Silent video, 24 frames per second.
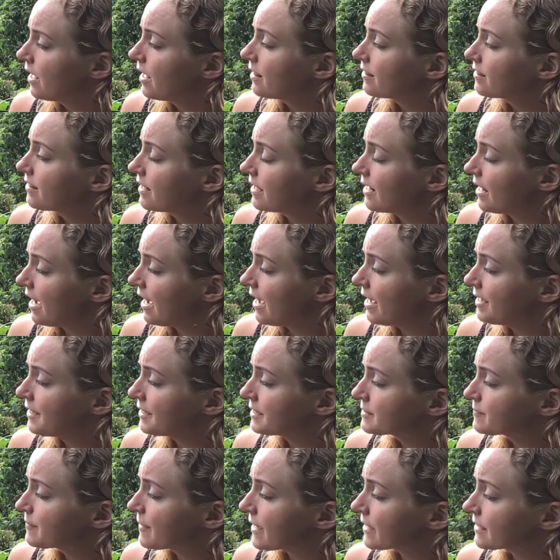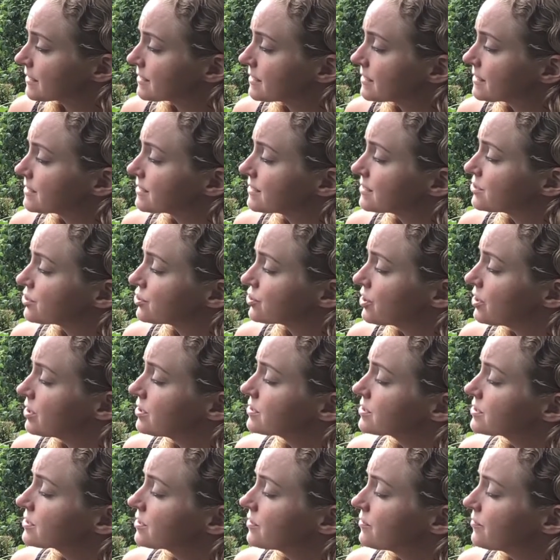Then I expect this is
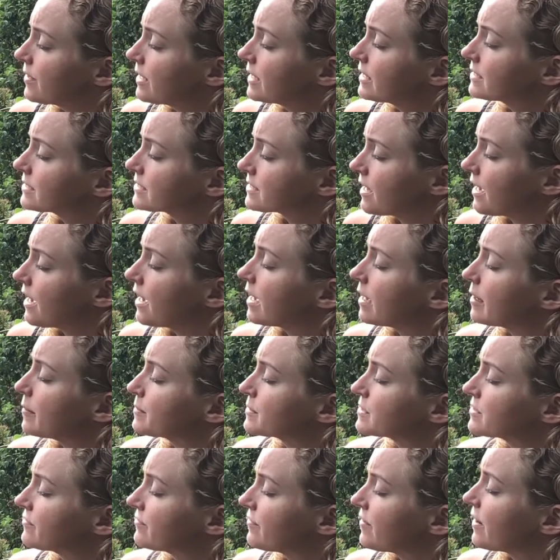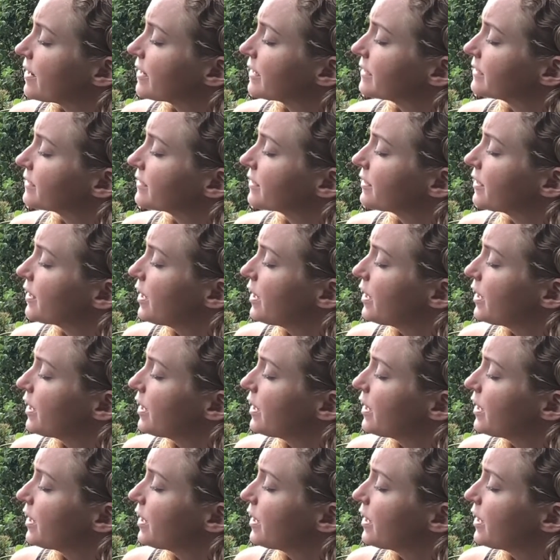just the right time to find